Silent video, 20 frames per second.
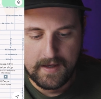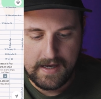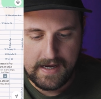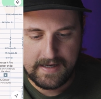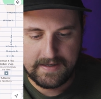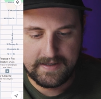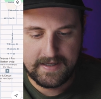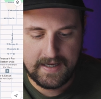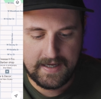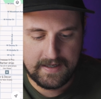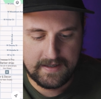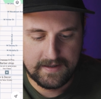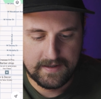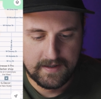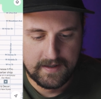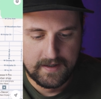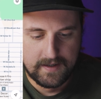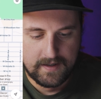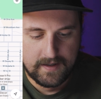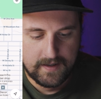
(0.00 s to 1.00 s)
And then
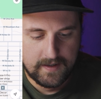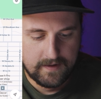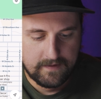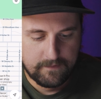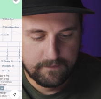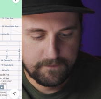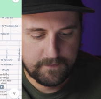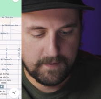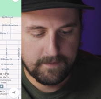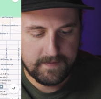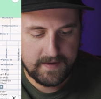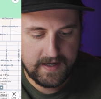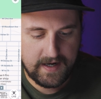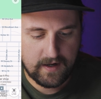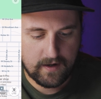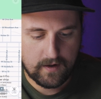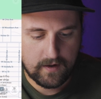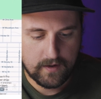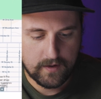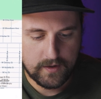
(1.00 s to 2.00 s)
from
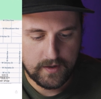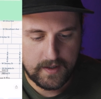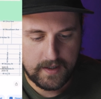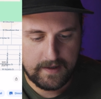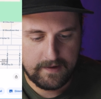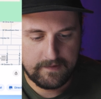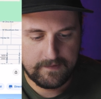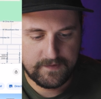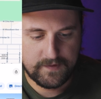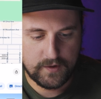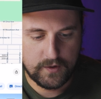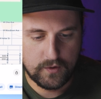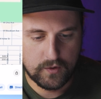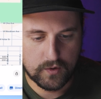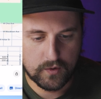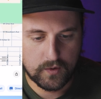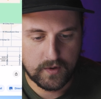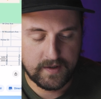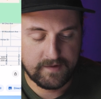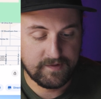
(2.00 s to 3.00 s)
there, if
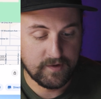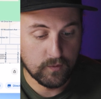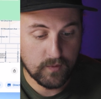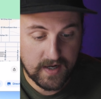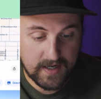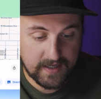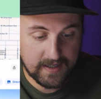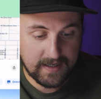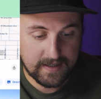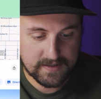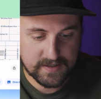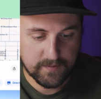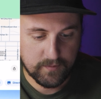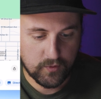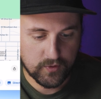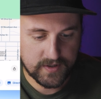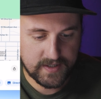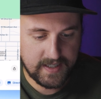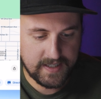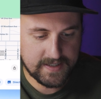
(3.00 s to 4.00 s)
you're ready to get some
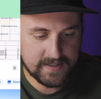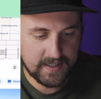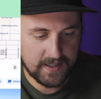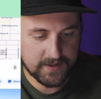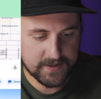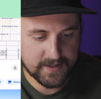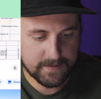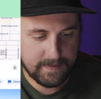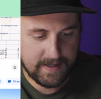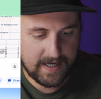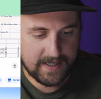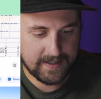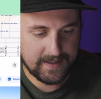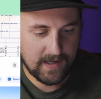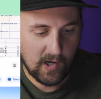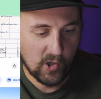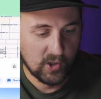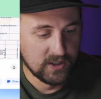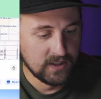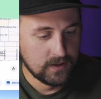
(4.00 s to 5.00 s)
more details about
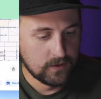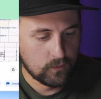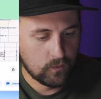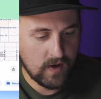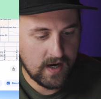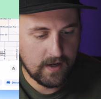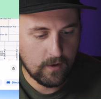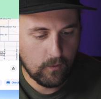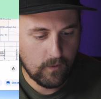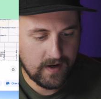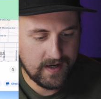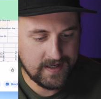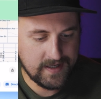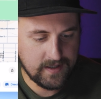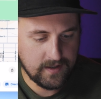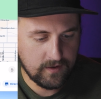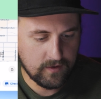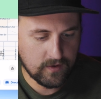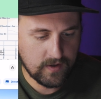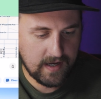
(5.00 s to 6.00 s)
it, right away
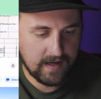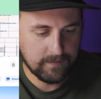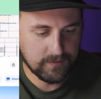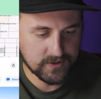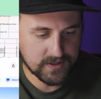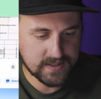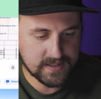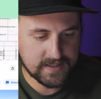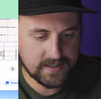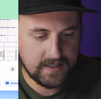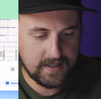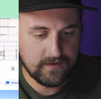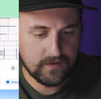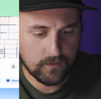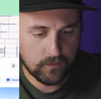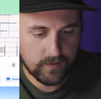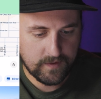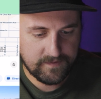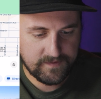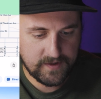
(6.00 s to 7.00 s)
you're able to see
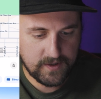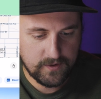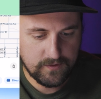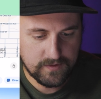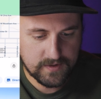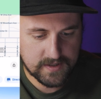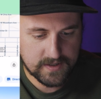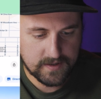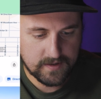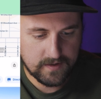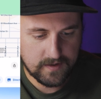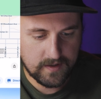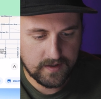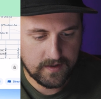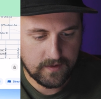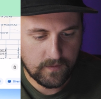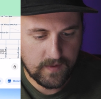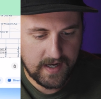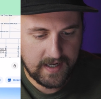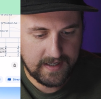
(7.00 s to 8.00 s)
the reviews and
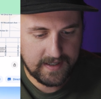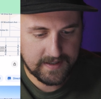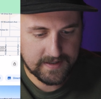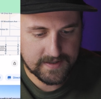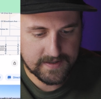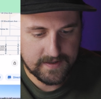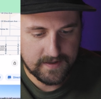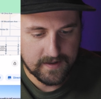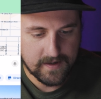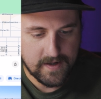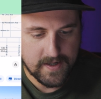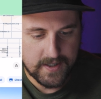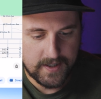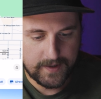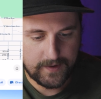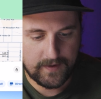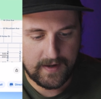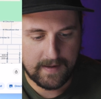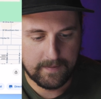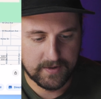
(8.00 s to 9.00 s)
the ratings.
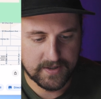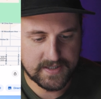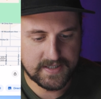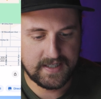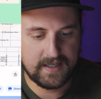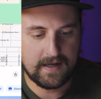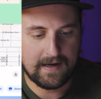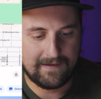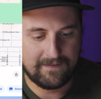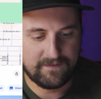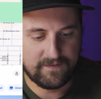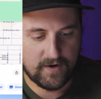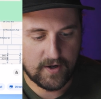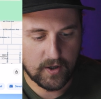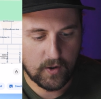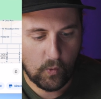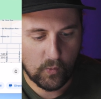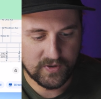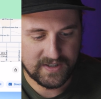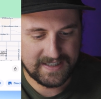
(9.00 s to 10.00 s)
You're able to see how
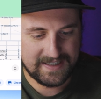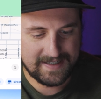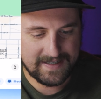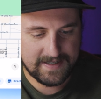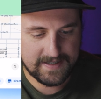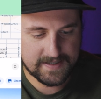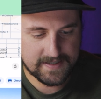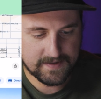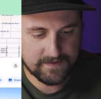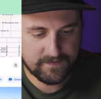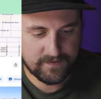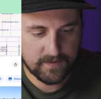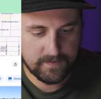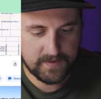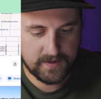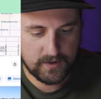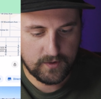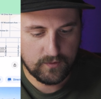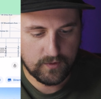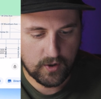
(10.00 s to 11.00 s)
far away it is from
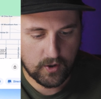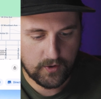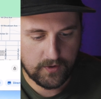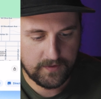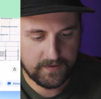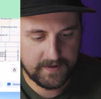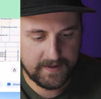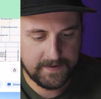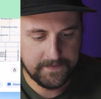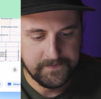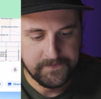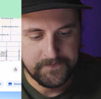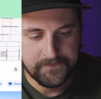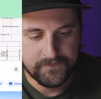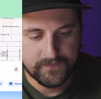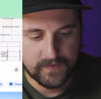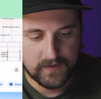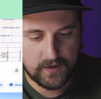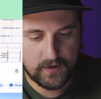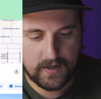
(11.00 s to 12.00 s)
you currently.
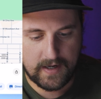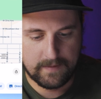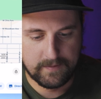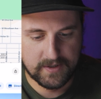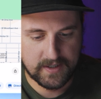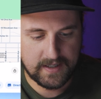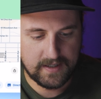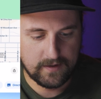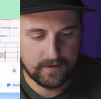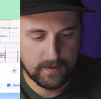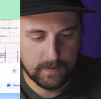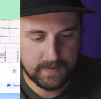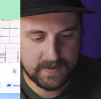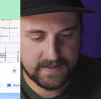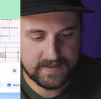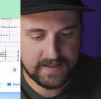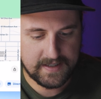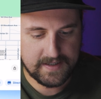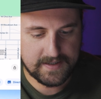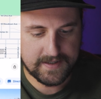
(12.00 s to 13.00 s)
You're able to get a little bit
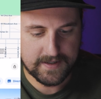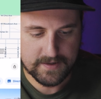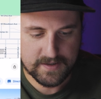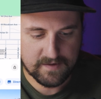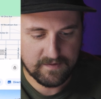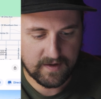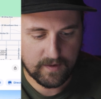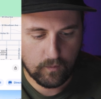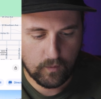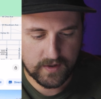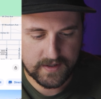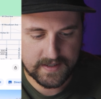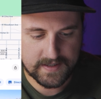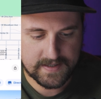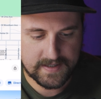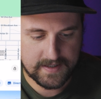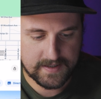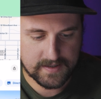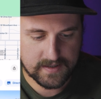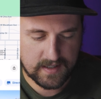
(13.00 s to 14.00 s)
of details of like what
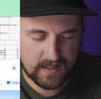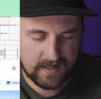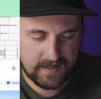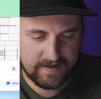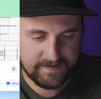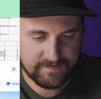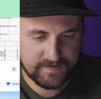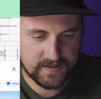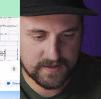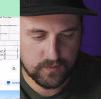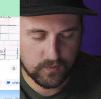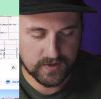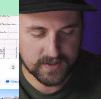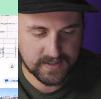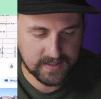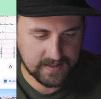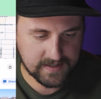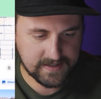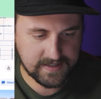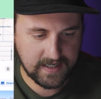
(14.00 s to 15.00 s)
this is. Like if this
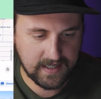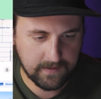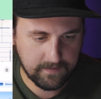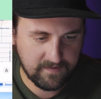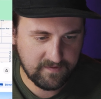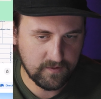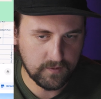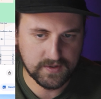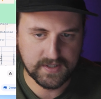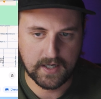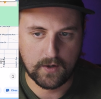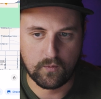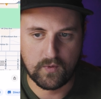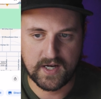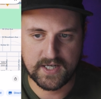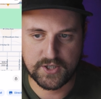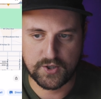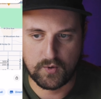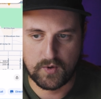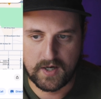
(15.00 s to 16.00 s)
wasn't a stadium, if it was like a
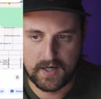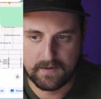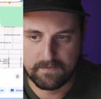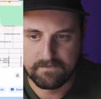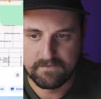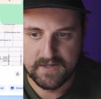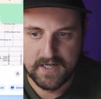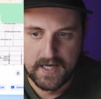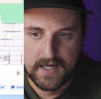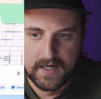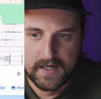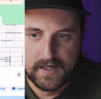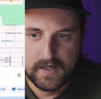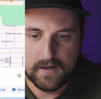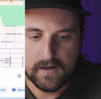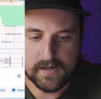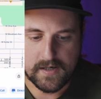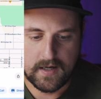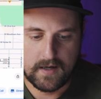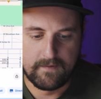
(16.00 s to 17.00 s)
restaurant
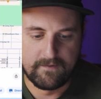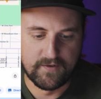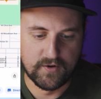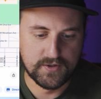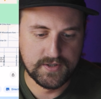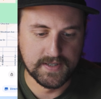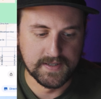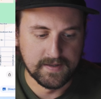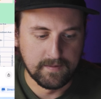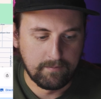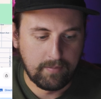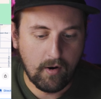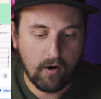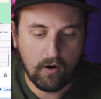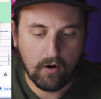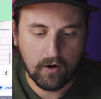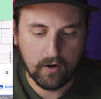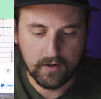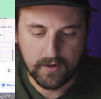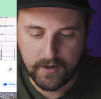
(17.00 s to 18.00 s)
versus a
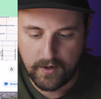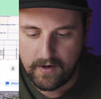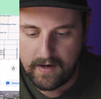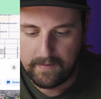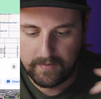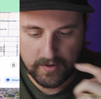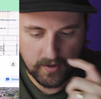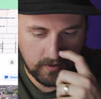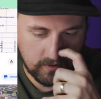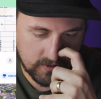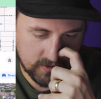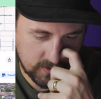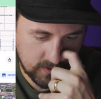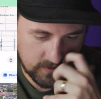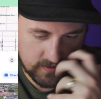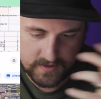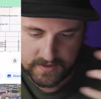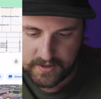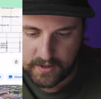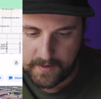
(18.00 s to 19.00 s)
bar, you're able to also
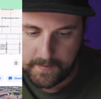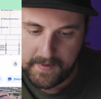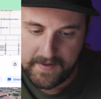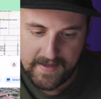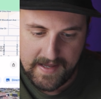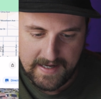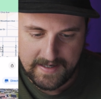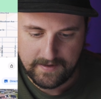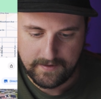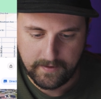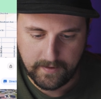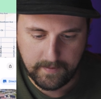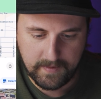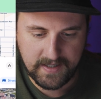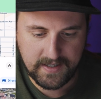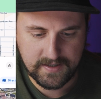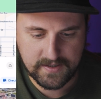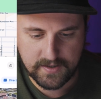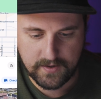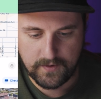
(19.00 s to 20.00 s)
determine that a little
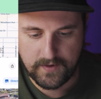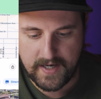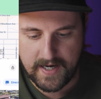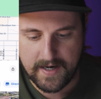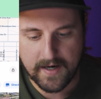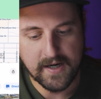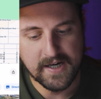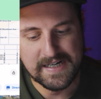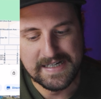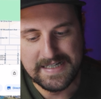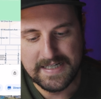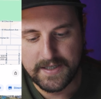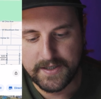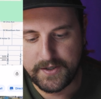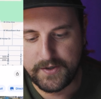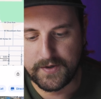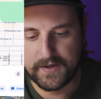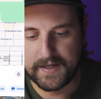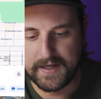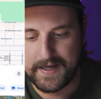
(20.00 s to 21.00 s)
bit so that
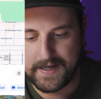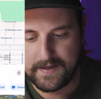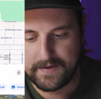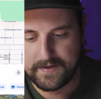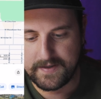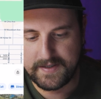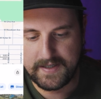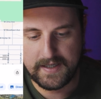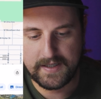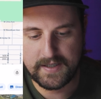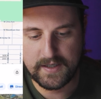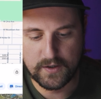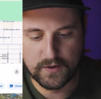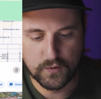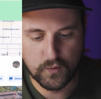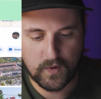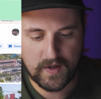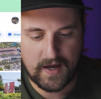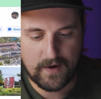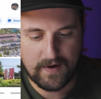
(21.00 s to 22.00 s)
you can get the
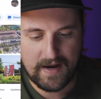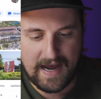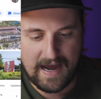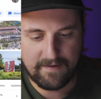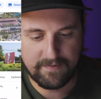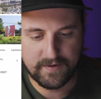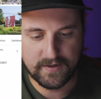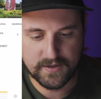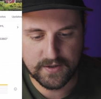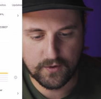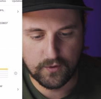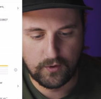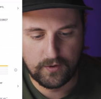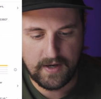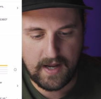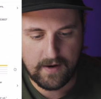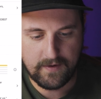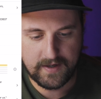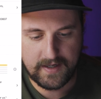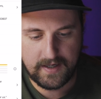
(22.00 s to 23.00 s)
details without having to scroll
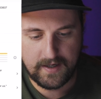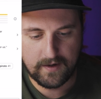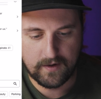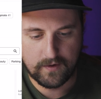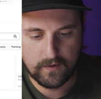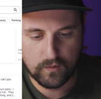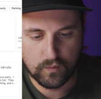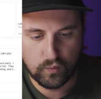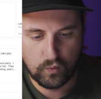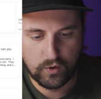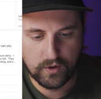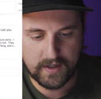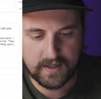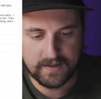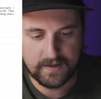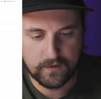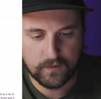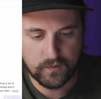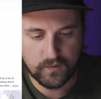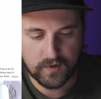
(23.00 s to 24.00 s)
down here, look
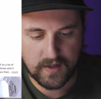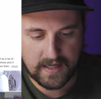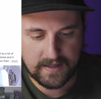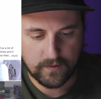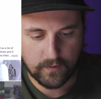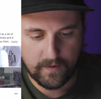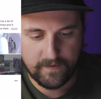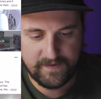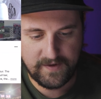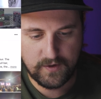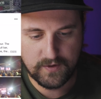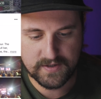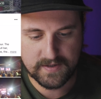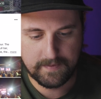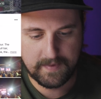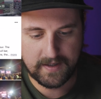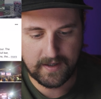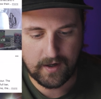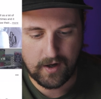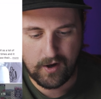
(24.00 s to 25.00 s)
at the reviews
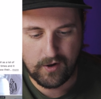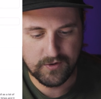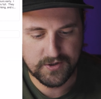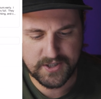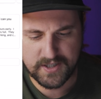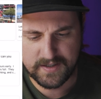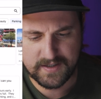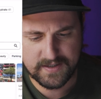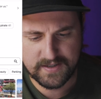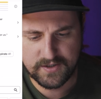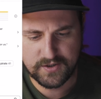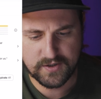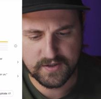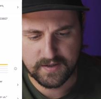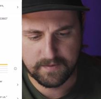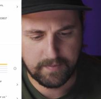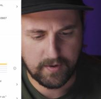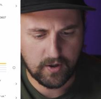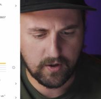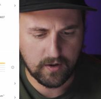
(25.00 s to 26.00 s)
and be like, oh shit, this is just
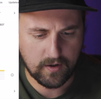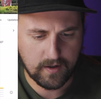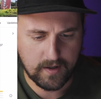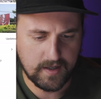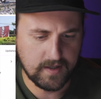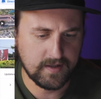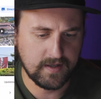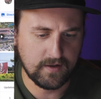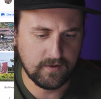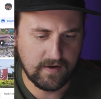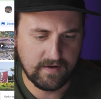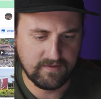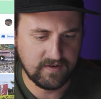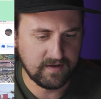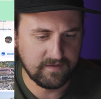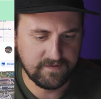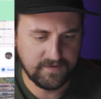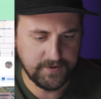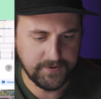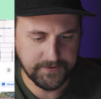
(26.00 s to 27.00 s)
a bar. They don't have
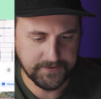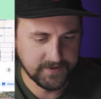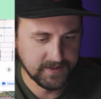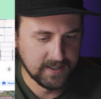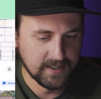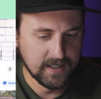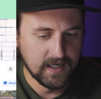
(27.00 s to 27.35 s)
any food.